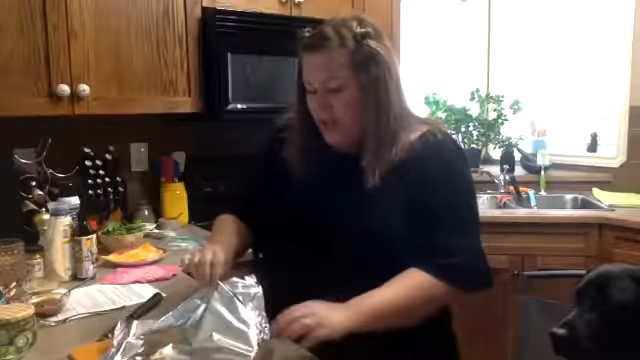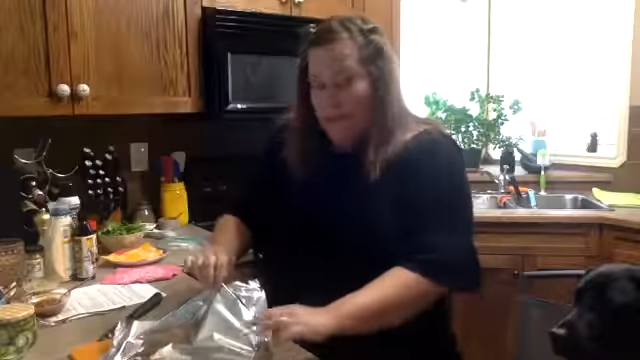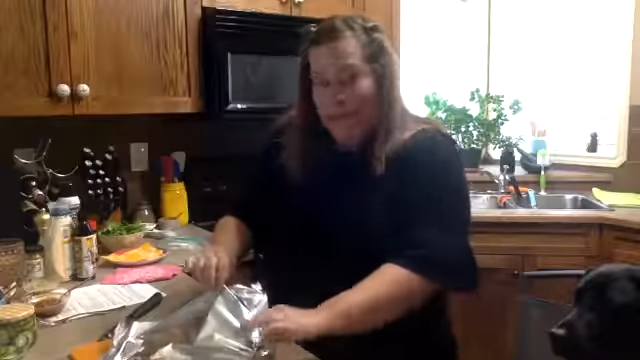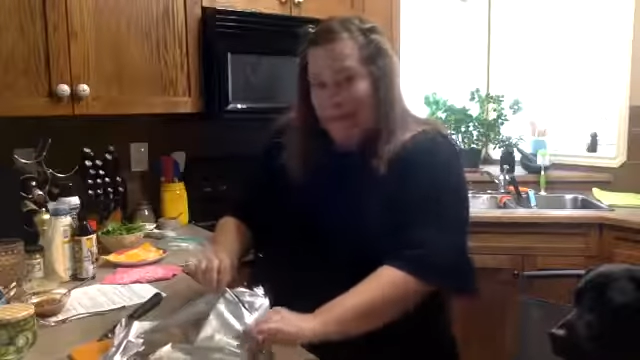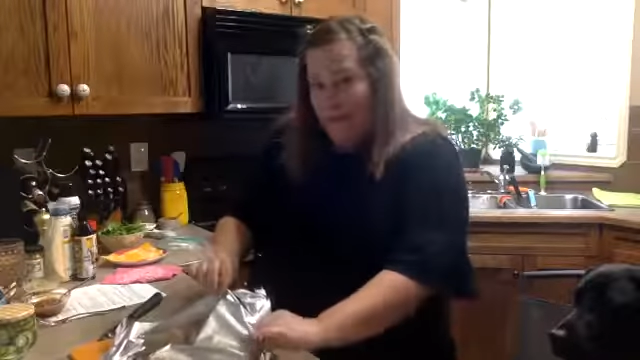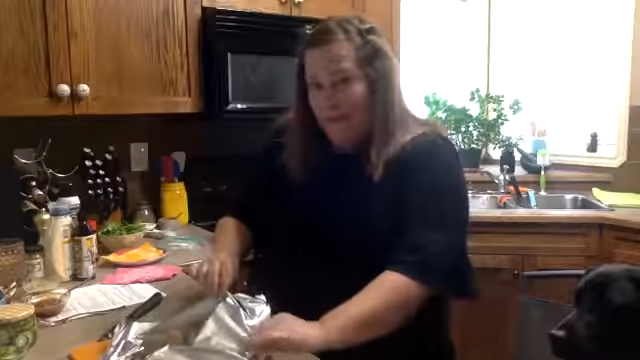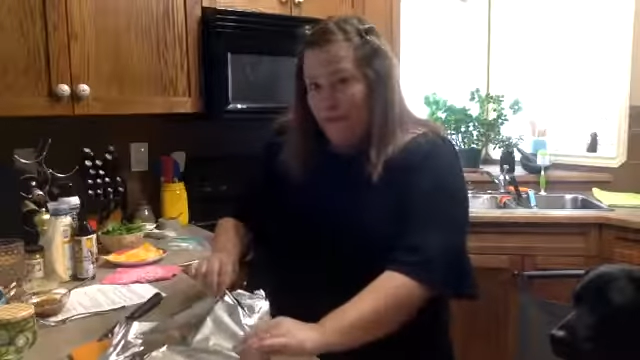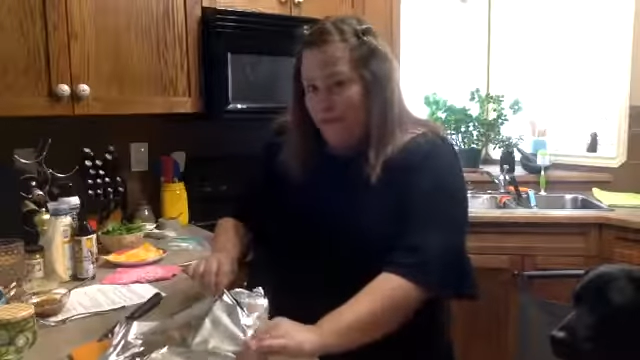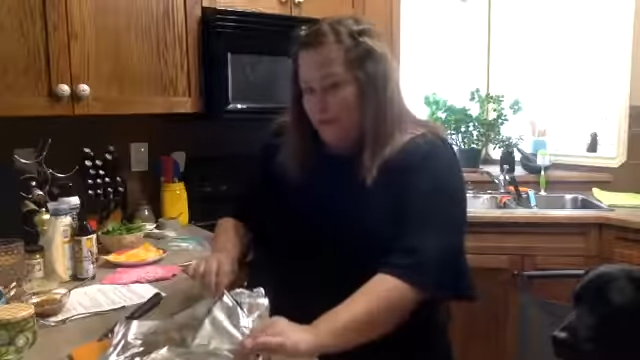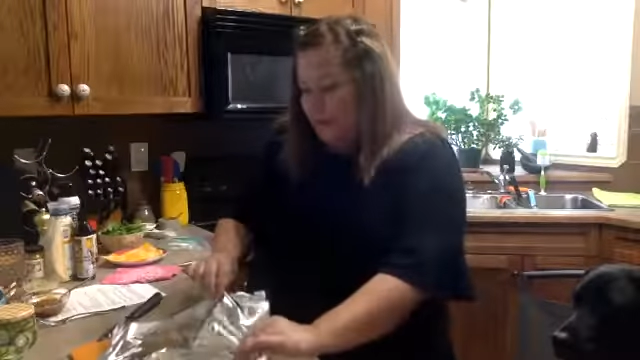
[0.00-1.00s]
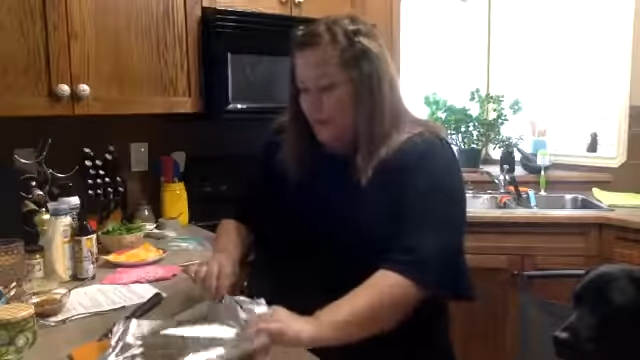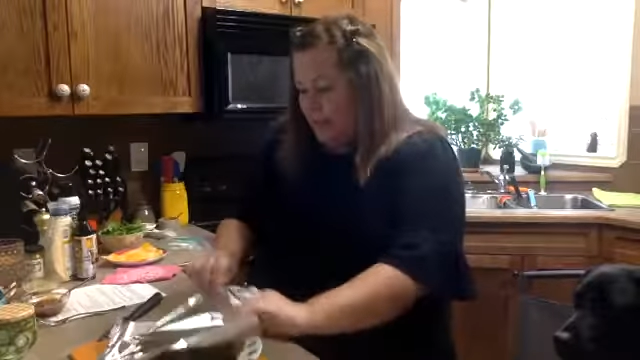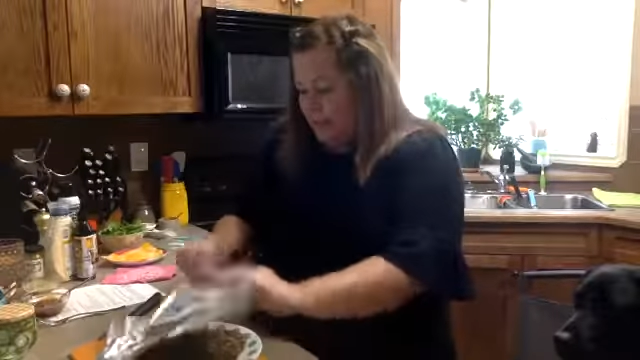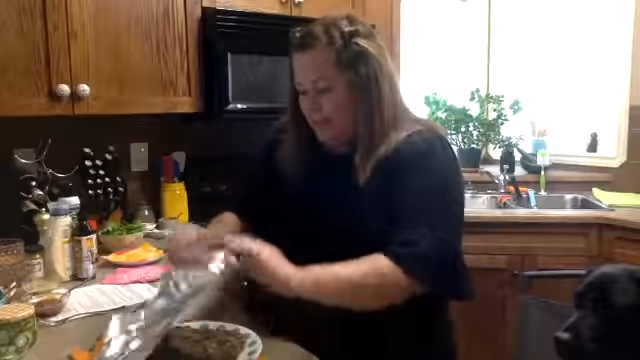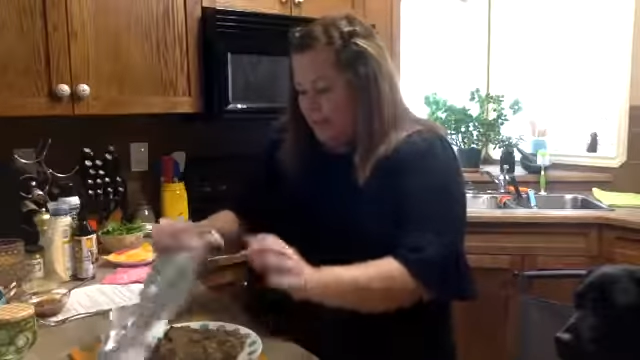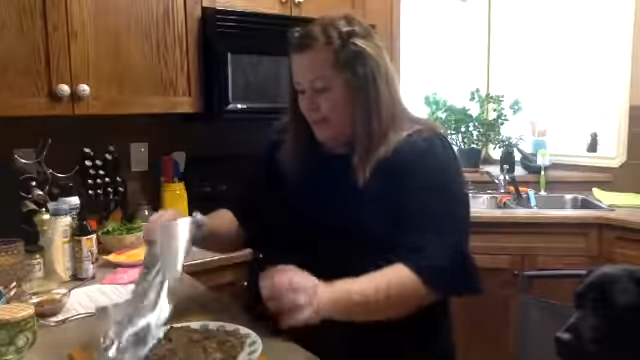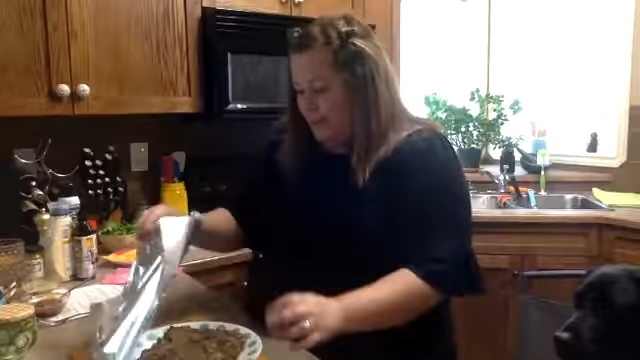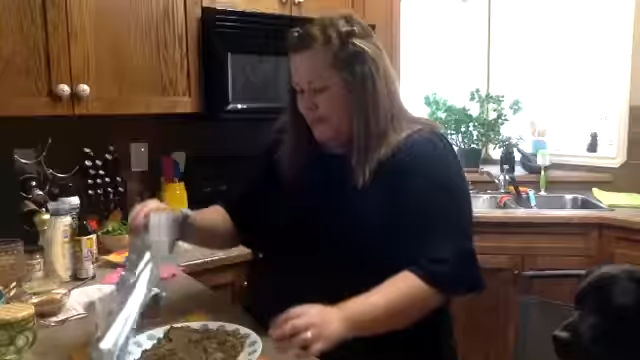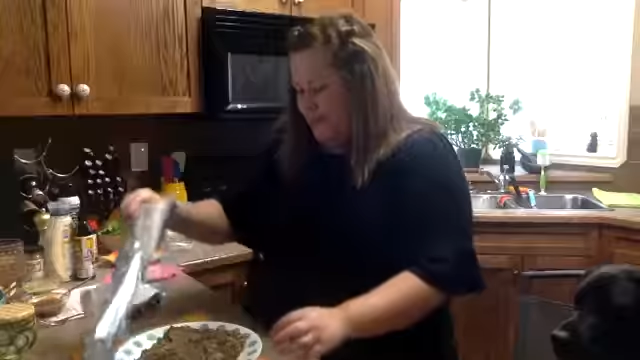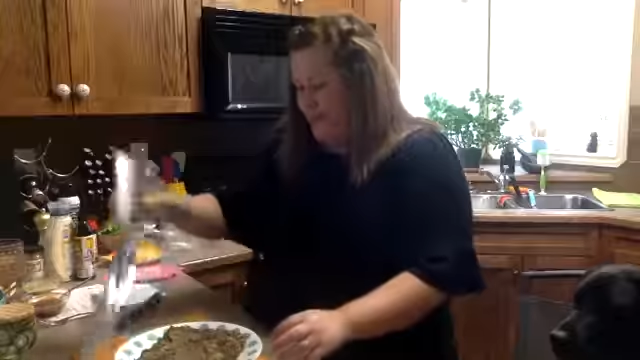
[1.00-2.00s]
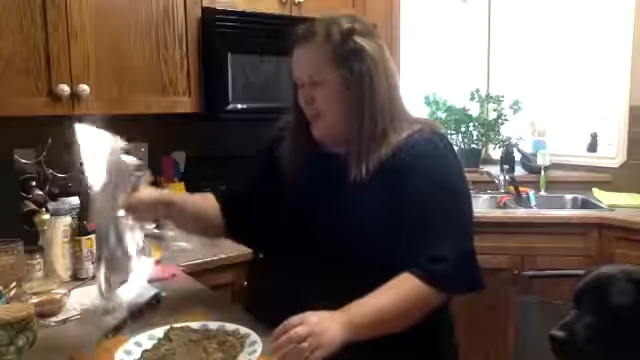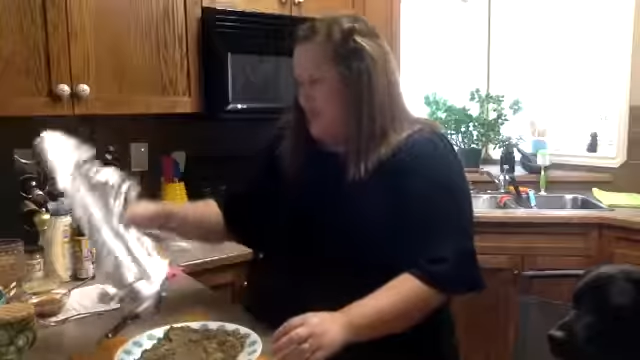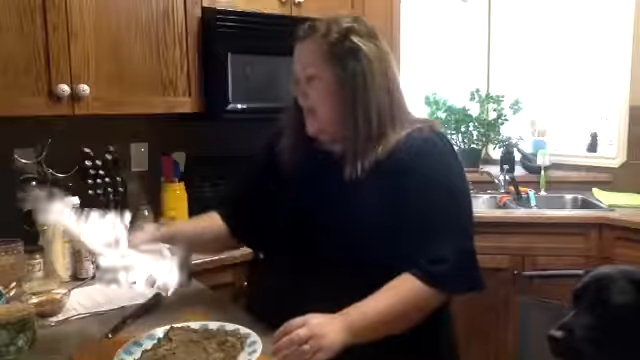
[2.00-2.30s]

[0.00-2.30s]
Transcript: made a few fun dips.